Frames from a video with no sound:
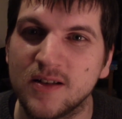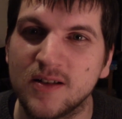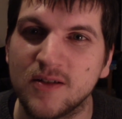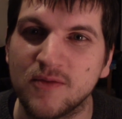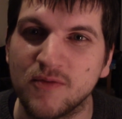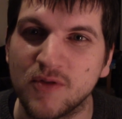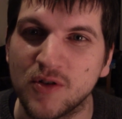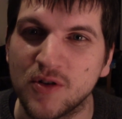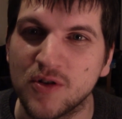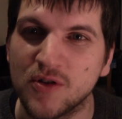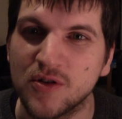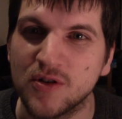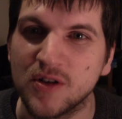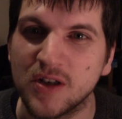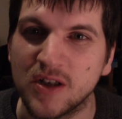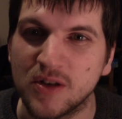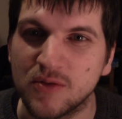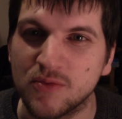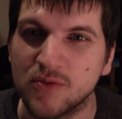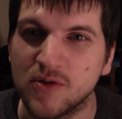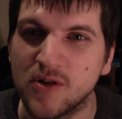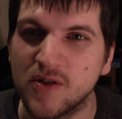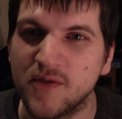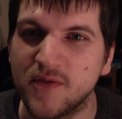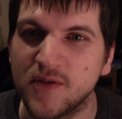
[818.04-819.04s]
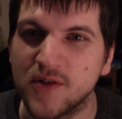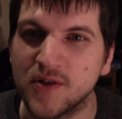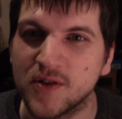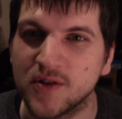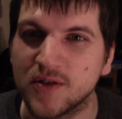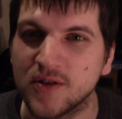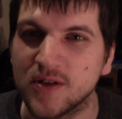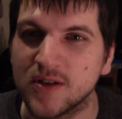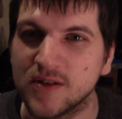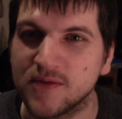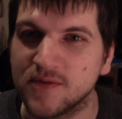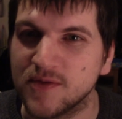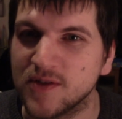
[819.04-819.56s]
Recording Dwarf
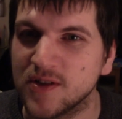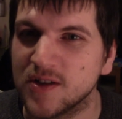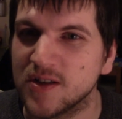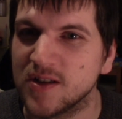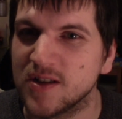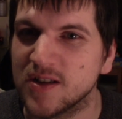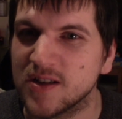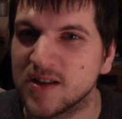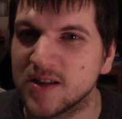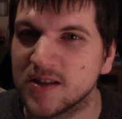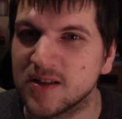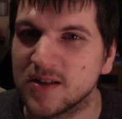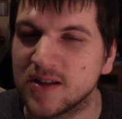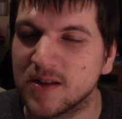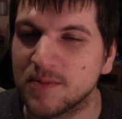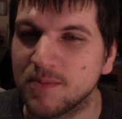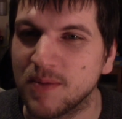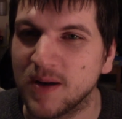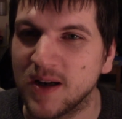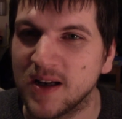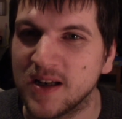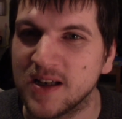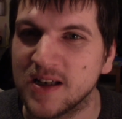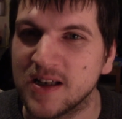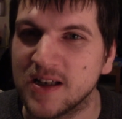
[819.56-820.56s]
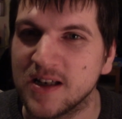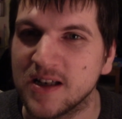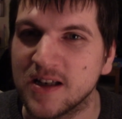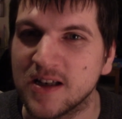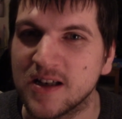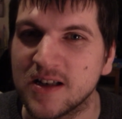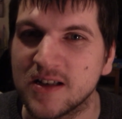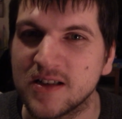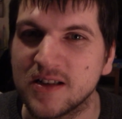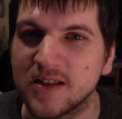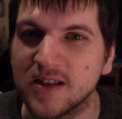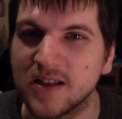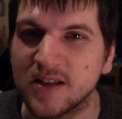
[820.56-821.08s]
Fortress footage is such a pain in the
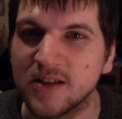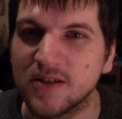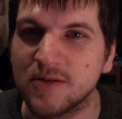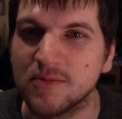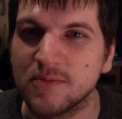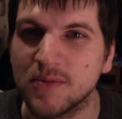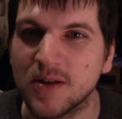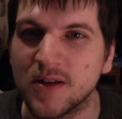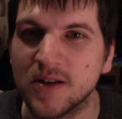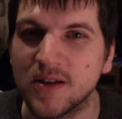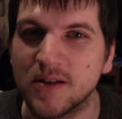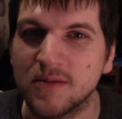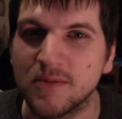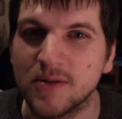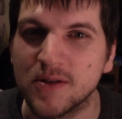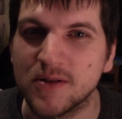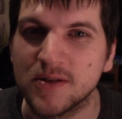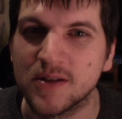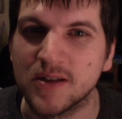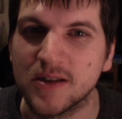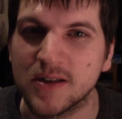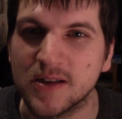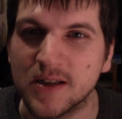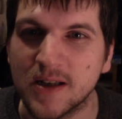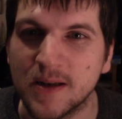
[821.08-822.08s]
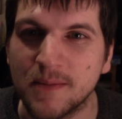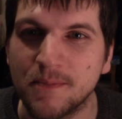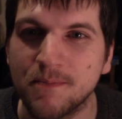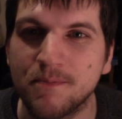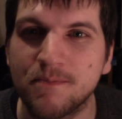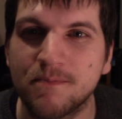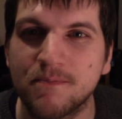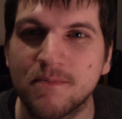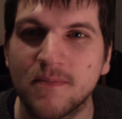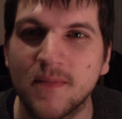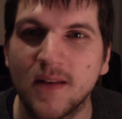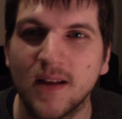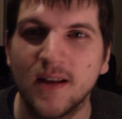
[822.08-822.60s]
arse that I don't bother most of the time.
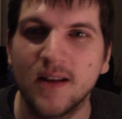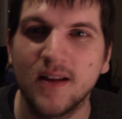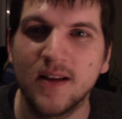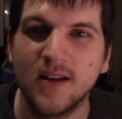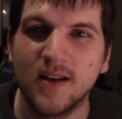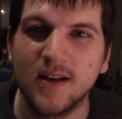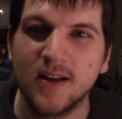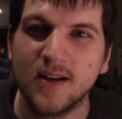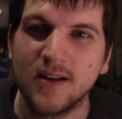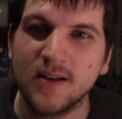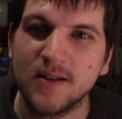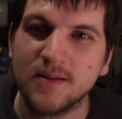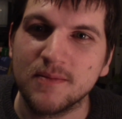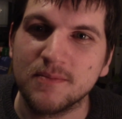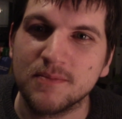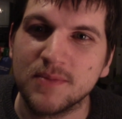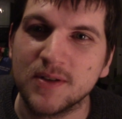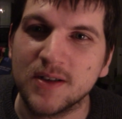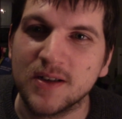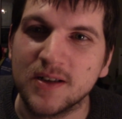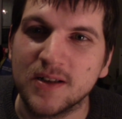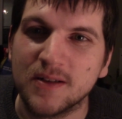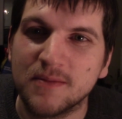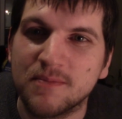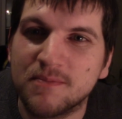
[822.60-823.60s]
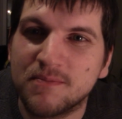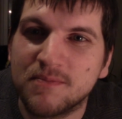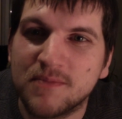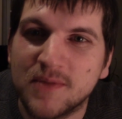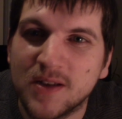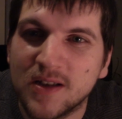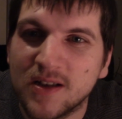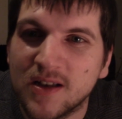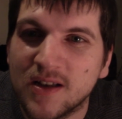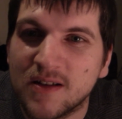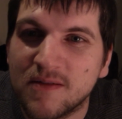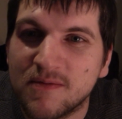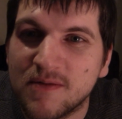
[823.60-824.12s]
But
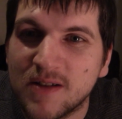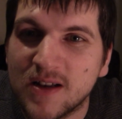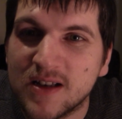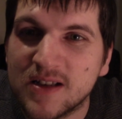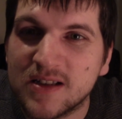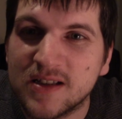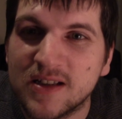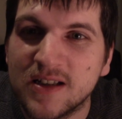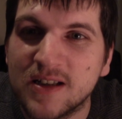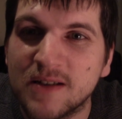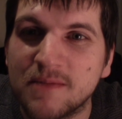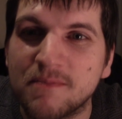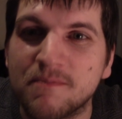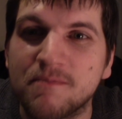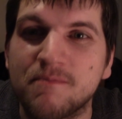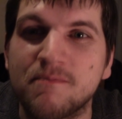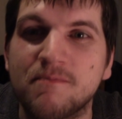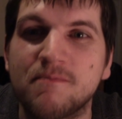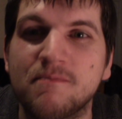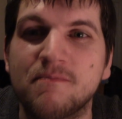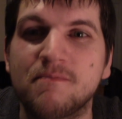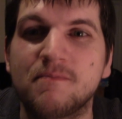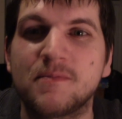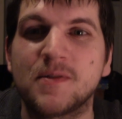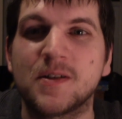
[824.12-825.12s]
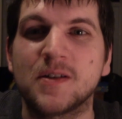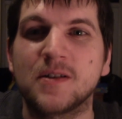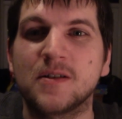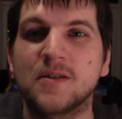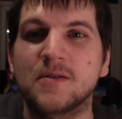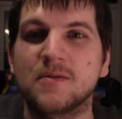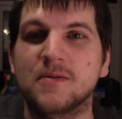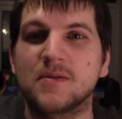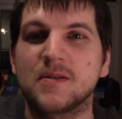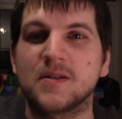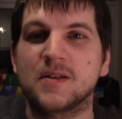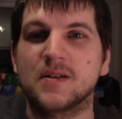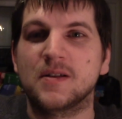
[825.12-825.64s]
yeah, that's it.
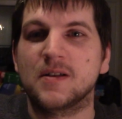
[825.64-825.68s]
So